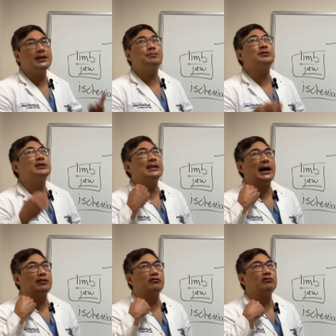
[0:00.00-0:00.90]

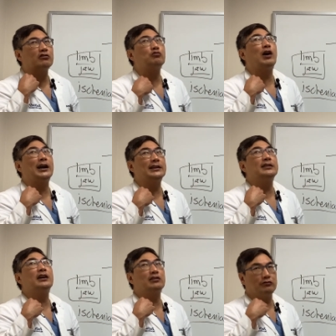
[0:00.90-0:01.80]
ipsilateral carotid
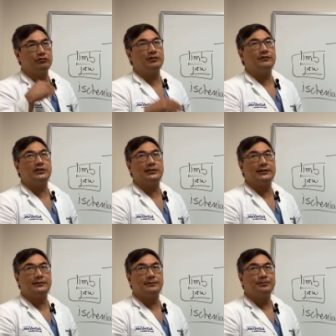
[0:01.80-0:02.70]
occlusive
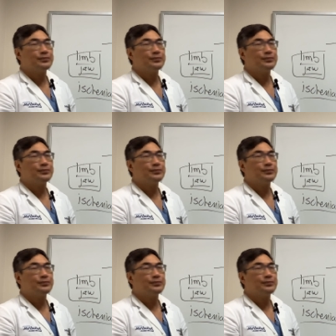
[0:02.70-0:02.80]
disease.